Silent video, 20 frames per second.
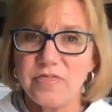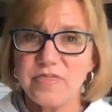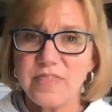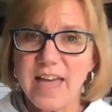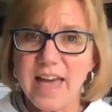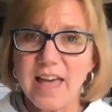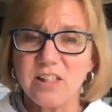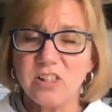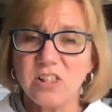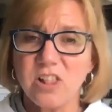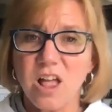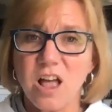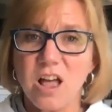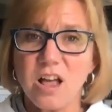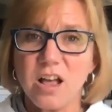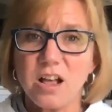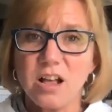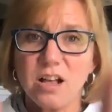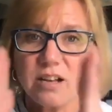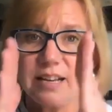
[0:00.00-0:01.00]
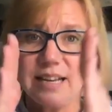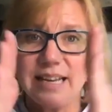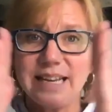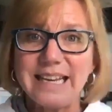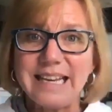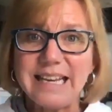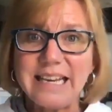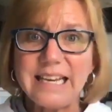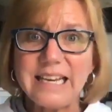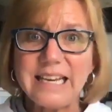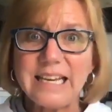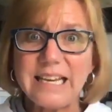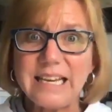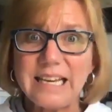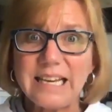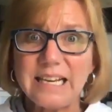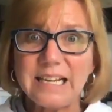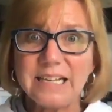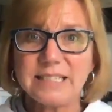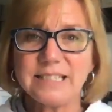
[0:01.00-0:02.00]
that long
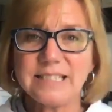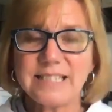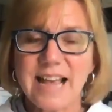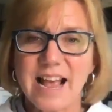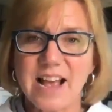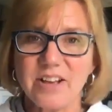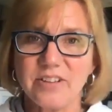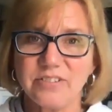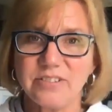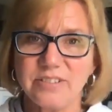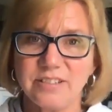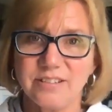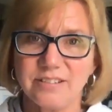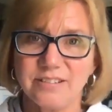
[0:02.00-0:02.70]
E sound.